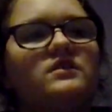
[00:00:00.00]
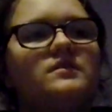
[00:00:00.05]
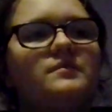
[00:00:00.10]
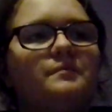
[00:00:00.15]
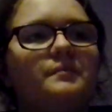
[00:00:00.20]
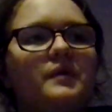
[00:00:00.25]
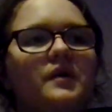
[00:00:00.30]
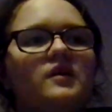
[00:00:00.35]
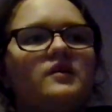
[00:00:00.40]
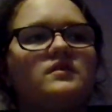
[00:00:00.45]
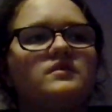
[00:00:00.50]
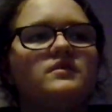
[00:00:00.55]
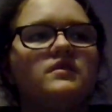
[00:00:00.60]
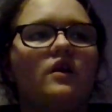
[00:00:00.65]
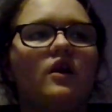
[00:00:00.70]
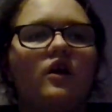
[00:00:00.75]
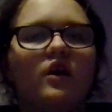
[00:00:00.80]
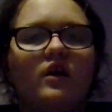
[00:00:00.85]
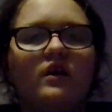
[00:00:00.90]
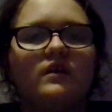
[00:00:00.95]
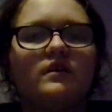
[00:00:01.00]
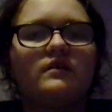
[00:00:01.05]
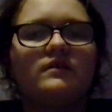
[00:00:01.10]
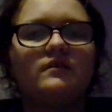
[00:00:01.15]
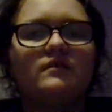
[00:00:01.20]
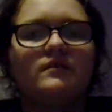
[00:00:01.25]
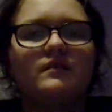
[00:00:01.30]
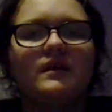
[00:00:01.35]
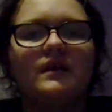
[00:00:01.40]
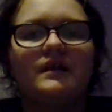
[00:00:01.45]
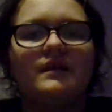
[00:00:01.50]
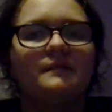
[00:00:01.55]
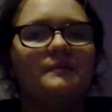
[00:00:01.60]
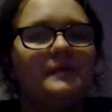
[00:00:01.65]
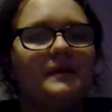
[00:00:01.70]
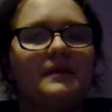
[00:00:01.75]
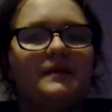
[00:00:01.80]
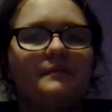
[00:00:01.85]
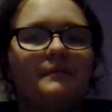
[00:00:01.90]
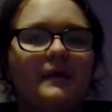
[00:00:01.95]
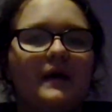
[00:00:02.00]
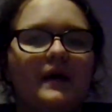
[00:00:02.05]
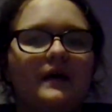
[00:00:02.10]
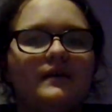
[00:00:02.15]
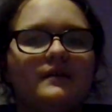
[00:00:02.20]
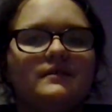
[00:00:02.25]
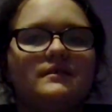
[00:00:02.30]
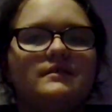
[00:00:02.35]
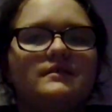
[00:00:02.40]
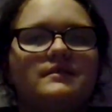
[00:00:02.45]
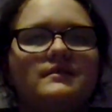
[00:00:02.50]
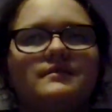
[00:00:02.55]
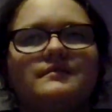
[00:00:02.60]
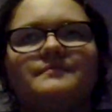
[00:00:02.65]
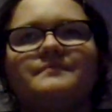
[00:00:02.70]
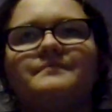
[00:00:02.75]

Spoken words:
books aren't gonna be the best.